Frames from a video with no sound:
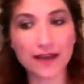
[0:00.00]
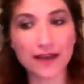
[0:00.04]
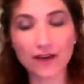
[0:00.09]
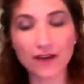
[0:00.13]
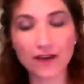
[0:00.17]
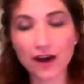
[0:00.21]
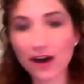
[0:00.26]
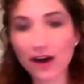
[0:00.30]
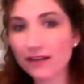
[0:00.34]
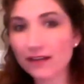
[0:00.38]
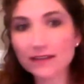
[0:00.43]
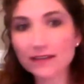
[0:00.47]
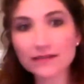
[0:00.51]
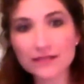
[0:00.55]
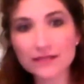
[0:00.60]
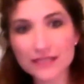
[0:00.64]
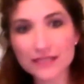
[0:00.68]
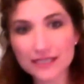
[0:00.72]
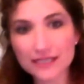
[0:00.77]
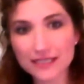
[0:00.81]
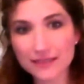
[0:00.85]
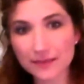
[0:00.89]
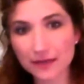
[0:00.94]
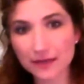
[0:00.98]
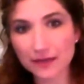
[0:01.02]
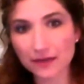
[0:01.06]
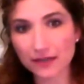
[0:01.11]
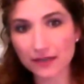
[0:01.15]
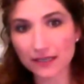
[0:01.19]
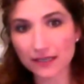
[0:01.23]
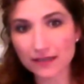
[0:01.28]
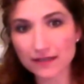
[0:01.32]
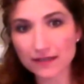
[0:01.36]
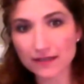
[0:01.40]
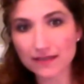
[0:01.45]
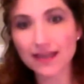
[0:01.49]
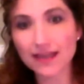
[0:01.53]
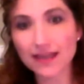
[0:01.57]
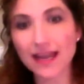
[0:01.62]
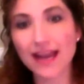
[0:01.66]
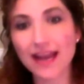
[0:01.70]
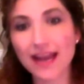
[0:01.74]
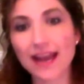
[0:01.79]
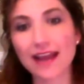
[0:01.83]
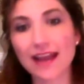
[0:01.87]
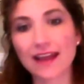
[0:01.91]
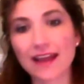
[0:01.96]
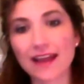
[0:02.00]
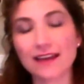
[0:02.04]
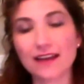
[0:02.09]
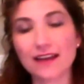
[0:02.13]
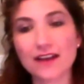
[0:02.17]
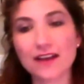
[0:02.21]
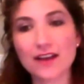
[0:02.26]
all of this experience and